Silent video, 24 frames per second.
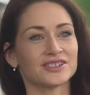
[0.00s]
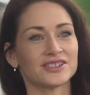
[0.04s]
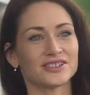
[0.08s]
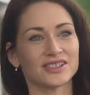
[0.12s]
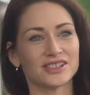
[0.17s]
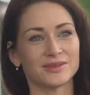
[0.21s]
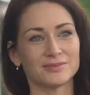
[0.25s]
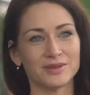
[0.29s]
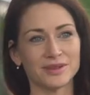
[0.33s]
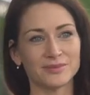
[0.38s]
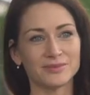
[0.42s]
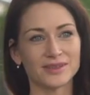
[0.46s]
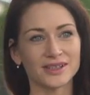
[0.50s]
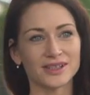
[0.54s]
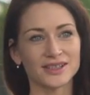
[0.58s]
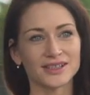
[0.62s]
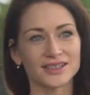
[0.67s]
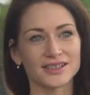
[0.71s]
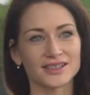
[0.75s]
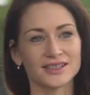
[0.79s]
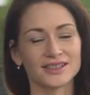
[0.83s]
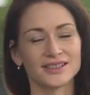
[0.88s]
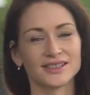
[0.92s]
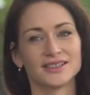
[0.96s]
Czech Republic
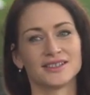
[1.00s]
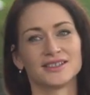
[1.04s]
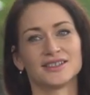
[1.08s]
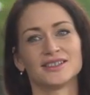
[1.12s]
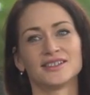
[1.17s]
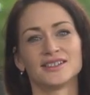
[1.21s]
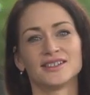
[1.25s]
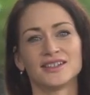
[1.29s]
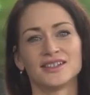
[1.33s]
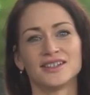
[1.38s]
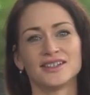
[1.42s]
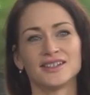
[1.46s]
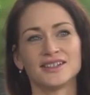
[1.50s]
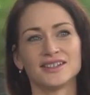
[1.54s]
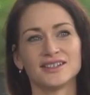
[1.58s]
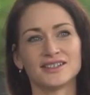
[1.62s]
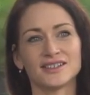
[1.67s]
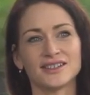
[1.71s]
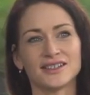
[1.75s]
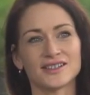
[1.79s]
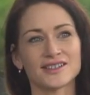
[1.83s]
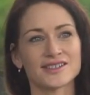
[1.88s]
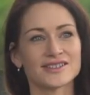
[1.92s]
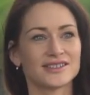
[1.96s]

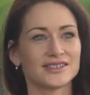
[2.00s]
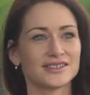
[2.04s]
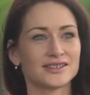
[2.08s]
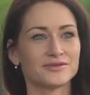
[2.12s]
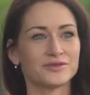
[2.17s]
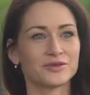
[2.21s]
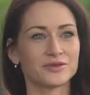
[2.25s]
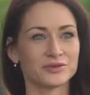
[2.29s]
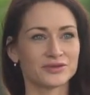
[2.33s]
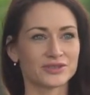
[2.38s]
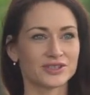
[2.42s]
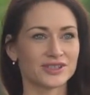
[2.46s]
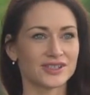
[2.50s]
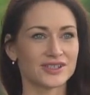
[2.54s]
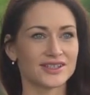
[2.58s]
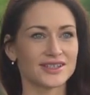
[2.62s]
and I study future